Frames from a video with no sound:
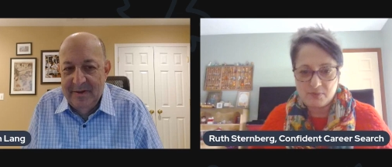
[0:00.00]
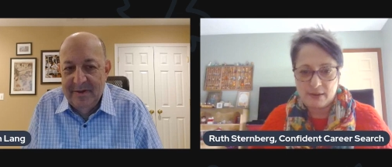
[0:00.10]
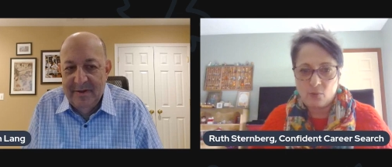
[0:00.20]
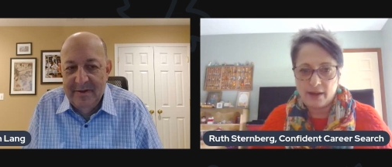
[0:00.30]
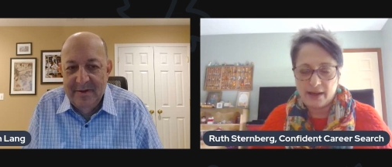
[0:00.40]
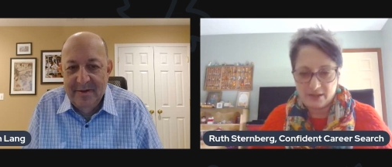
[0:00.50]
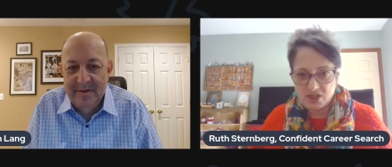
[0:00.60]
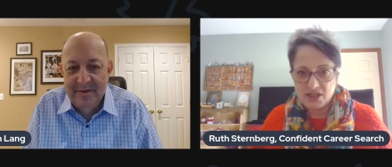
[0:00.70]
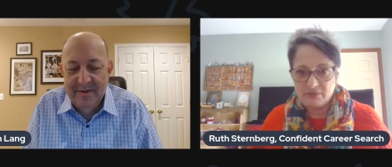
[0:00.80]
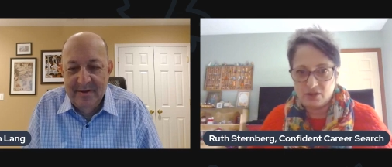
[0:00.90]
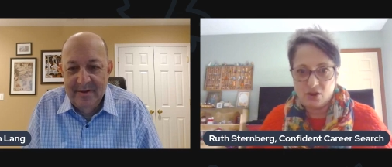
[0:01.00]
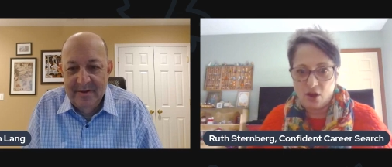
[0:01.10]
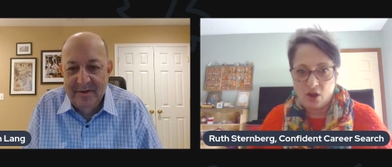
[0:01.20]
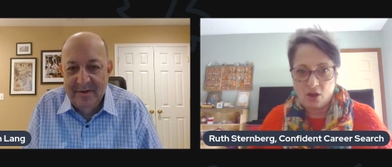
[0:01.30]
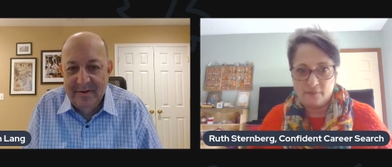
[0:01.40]
Speaker 1: about what I achieved at
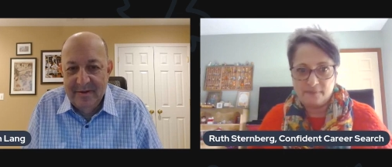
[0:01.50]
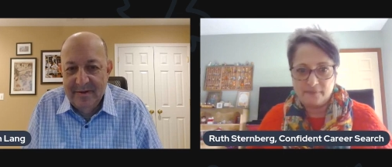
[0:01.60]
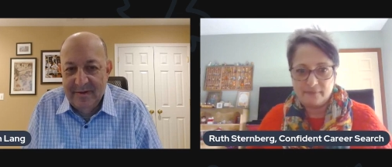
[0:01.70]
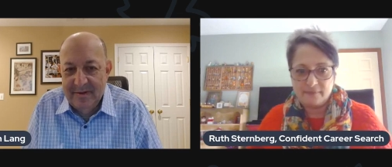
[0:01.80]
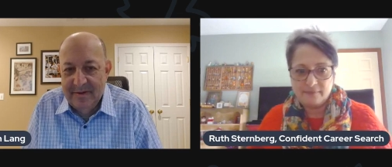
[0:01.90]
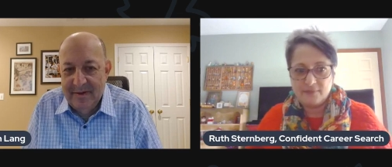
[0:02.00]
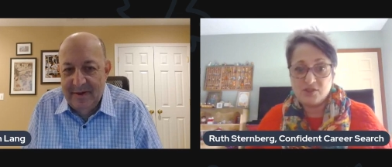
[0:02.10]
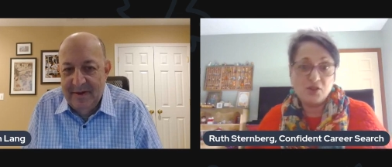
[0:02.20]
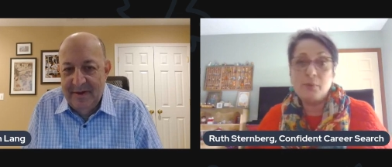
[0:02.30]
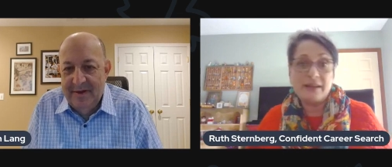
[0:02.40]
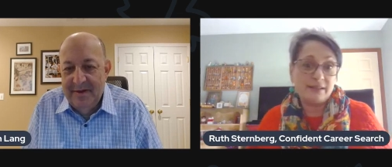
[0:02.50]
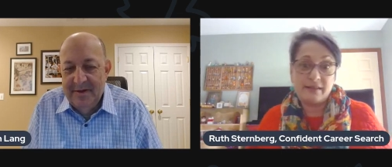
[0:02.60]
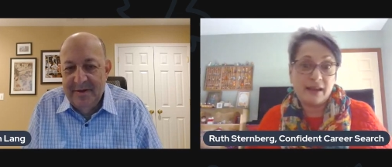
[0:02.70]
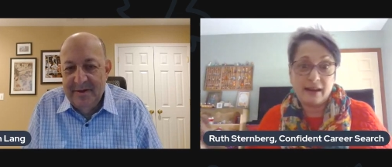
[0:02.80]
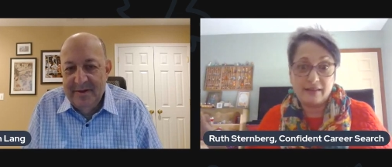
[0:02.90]
all because nobody
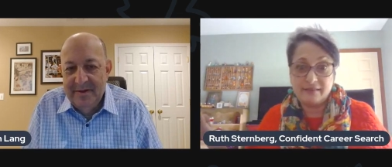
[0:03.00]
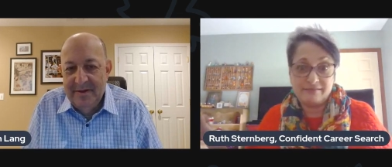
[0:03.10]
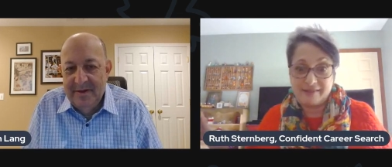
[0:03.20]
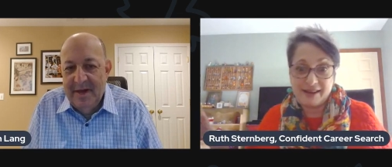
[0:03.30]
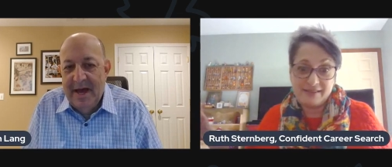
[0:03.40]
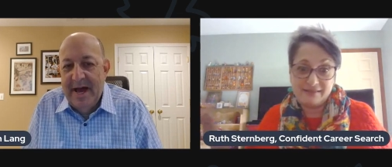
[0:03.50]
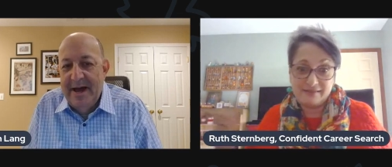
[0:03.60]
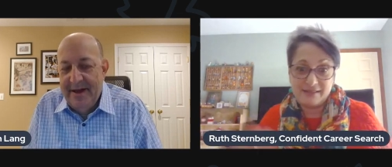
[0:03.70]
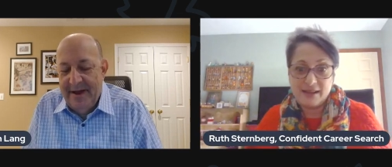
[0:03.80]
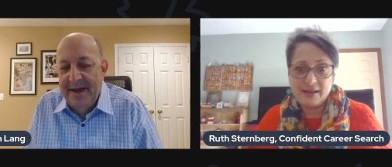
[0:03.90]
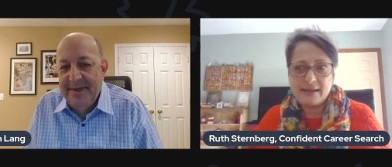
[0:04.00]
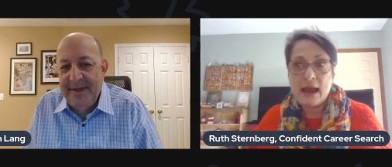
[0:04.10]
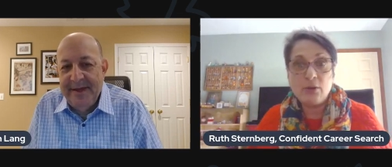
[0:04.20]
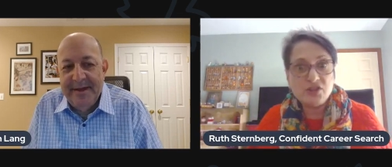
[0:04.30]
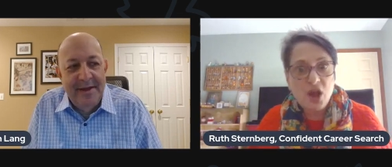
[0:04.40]
did that, right? I now
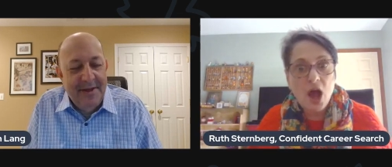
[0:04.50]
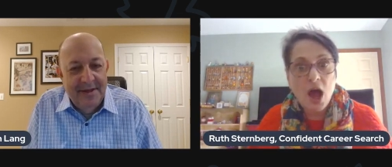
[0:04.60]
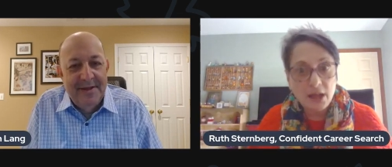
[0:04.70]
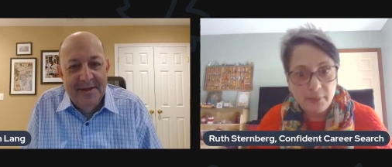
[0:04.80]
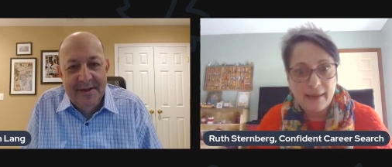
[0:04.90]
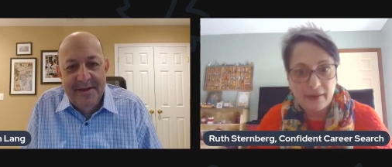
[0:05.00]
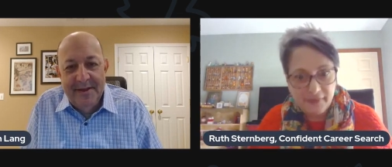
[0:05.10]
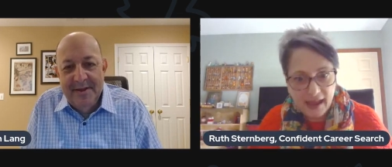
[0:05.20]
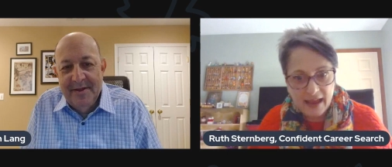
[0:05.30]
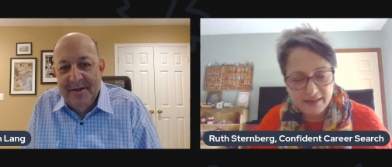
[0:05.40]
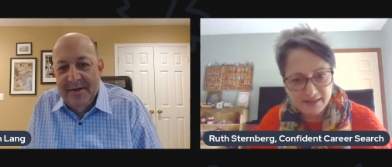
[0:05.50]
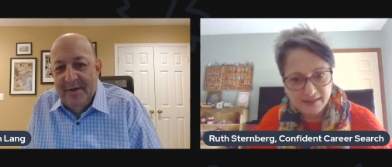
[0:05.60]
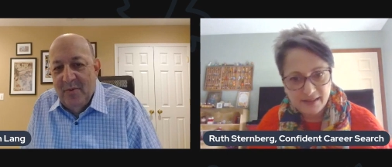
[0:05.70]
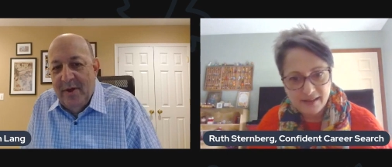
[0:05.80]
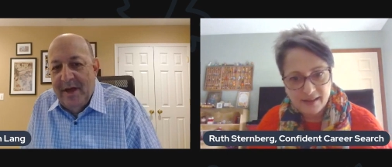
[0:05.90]
think, it's all about that.
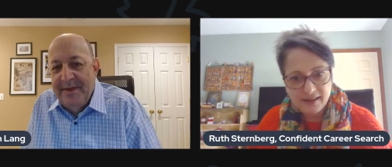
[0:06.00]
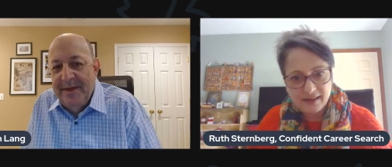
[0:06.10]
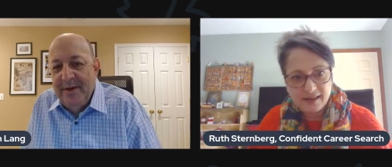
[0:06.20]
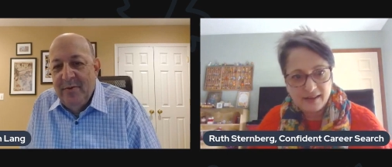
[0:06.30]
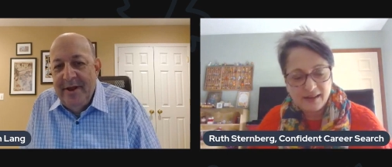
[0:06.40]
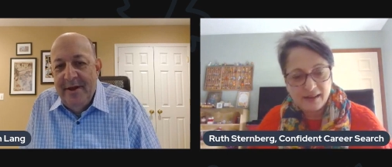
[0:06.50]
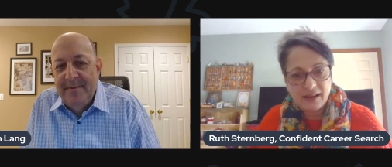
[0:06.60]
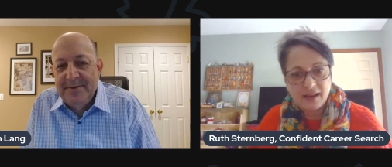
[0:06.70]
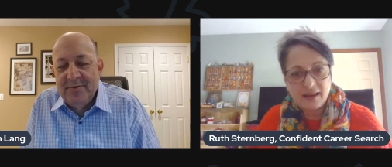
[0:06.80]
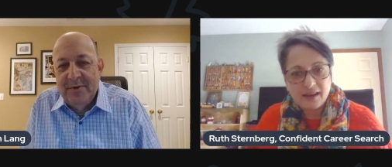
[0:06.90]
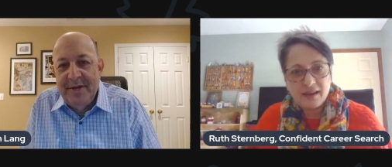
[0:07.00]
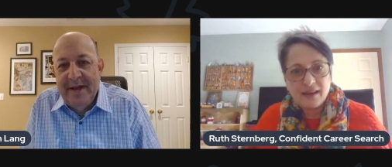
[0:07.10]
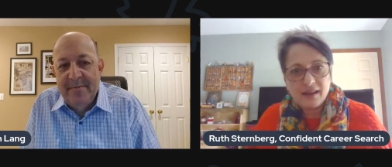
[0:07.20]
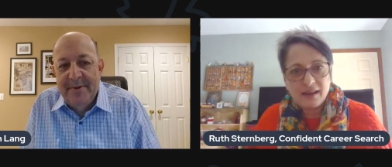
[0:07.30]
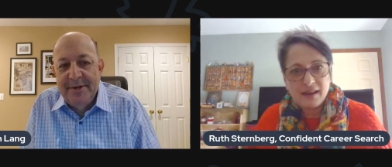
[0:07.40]
Speaker 2: Well, I think what helps is when you
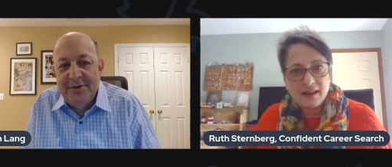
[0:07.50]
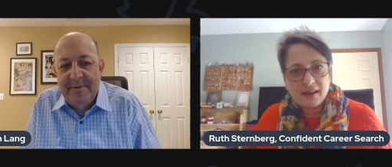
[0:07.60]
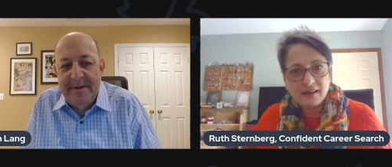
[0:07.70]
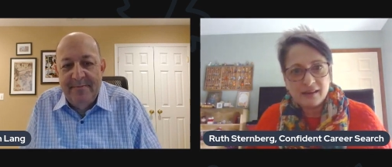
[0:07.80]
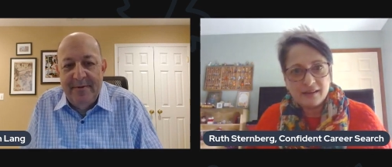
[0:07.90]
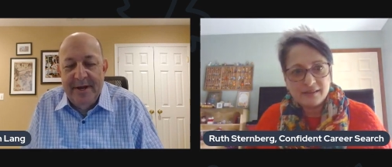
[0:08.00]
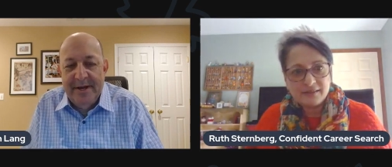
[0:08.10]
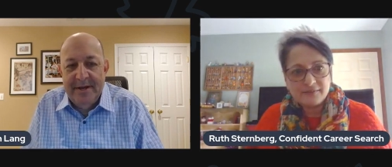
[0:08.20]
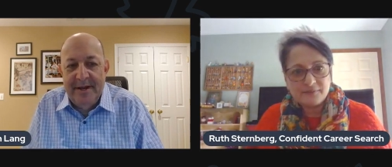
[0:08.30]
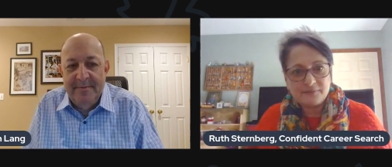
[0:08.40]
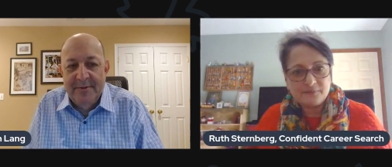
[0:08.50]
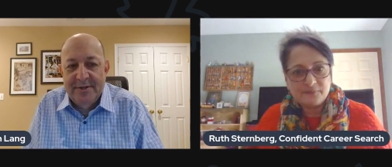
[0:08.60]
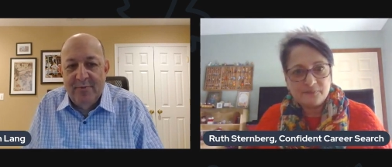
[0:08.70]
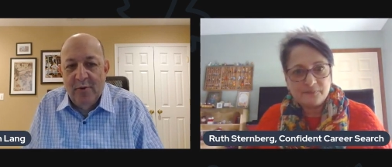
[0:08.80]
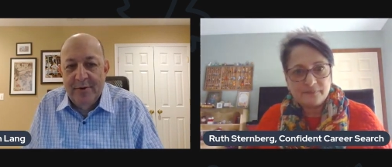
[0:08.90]
have a bunch of people that can
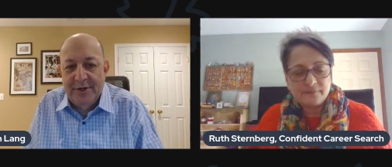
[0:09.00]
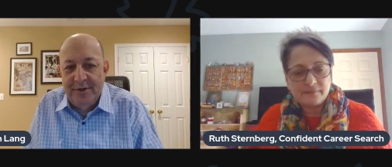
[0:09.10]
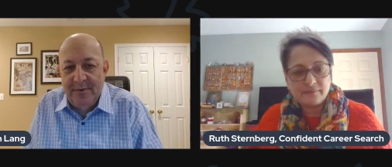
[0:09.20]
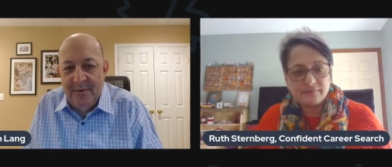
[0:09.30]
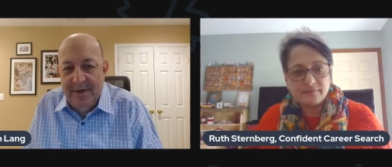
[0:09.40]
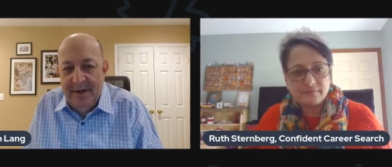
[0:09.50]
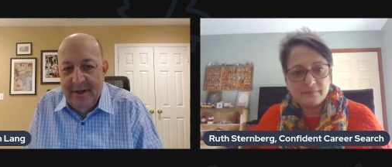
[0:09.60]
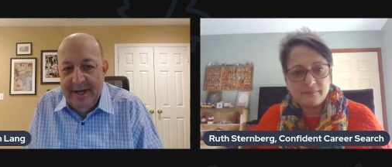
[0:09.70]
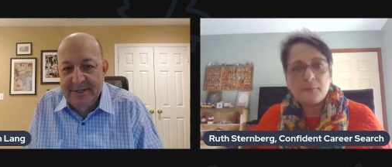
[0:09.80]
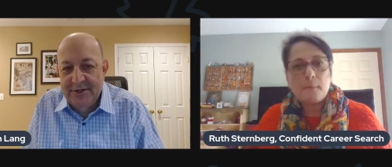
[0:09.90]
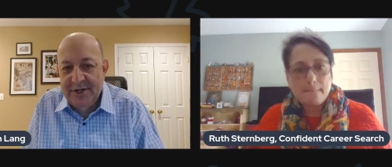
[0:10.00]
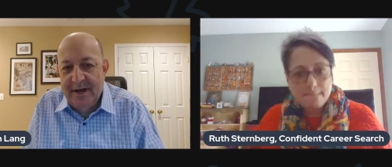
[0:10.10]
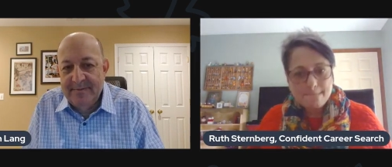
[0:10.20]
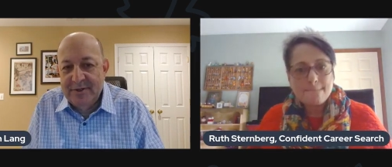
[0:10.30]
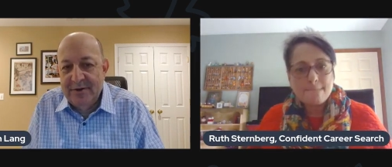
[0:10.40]
support you as a
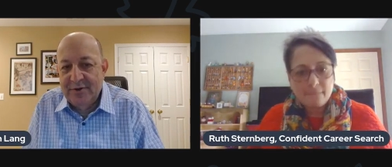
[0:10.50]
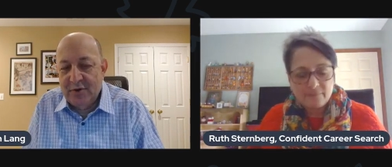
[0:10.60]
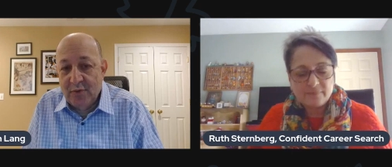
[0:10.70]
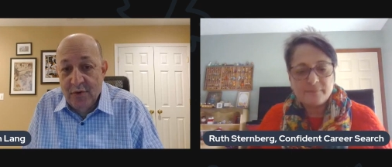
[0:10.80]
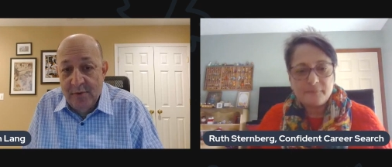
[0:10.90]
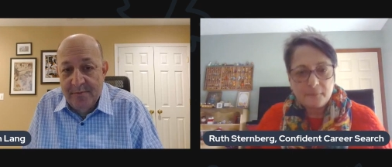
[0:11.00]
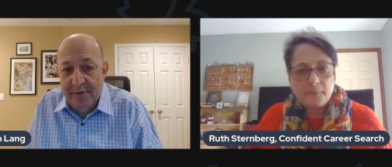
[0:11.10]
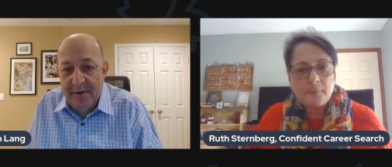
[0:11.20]
job search group